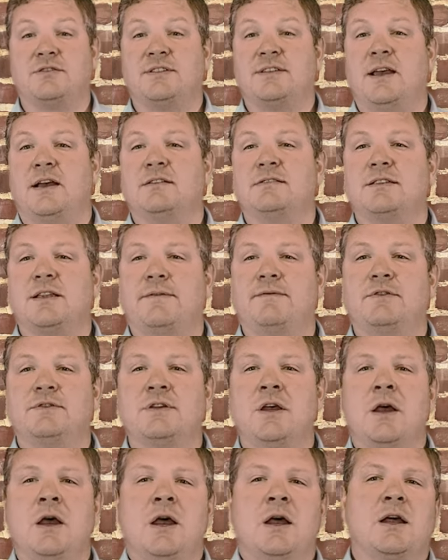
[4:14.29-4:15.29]
Sales
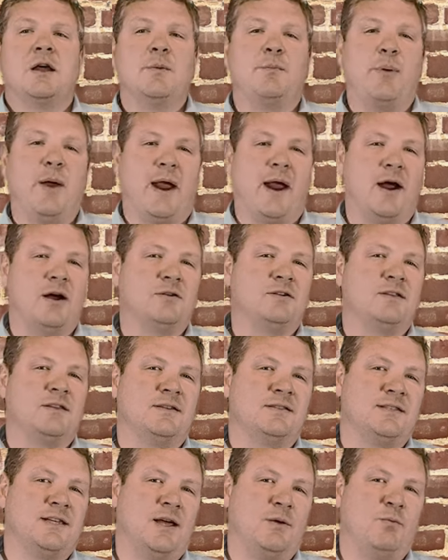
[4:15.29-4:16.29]
levels compared to the
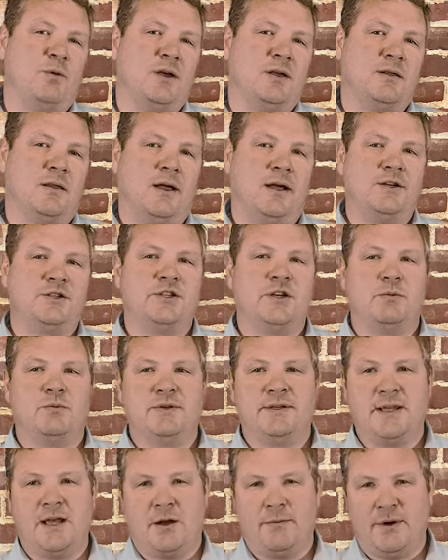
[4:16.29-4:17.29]
same week last year were
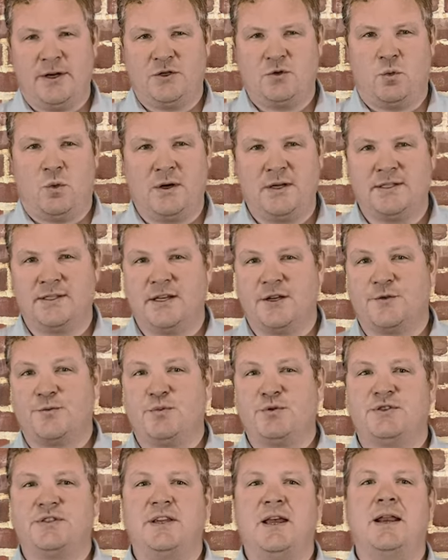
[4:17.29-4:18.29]
down by
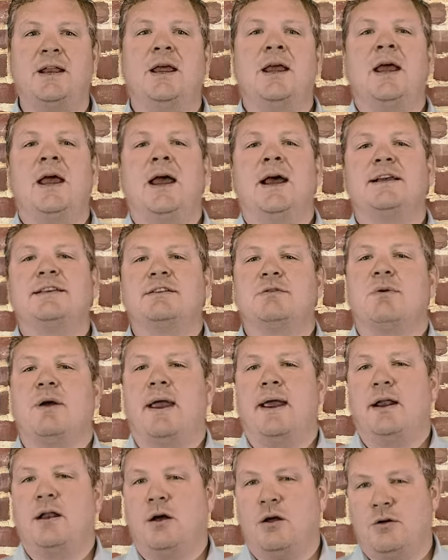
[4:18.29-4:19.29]
26%, as there were
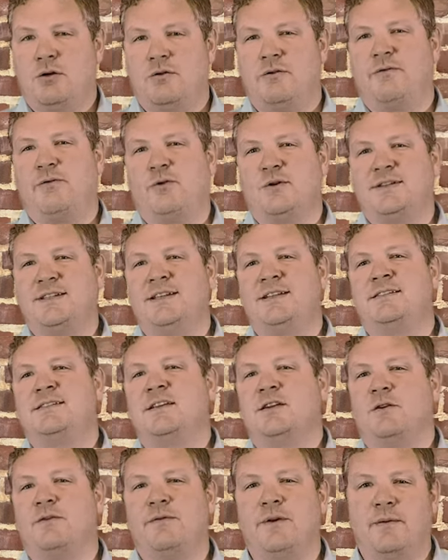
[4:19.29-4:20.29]
814
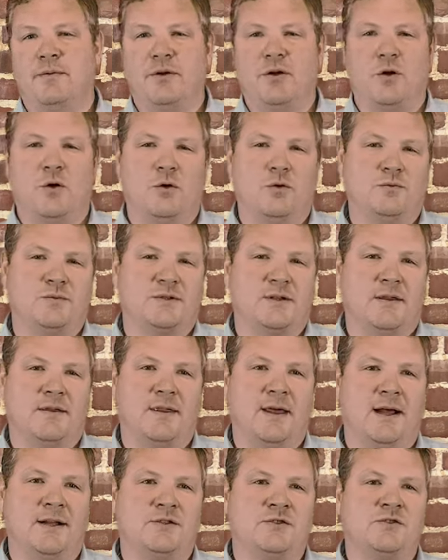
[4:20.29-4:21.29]
single-family homes
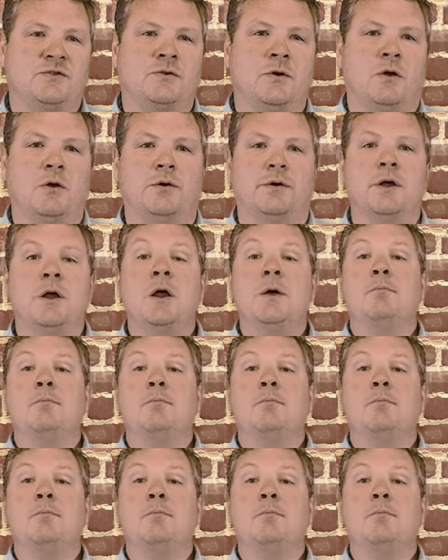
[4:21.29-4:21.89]
that sold.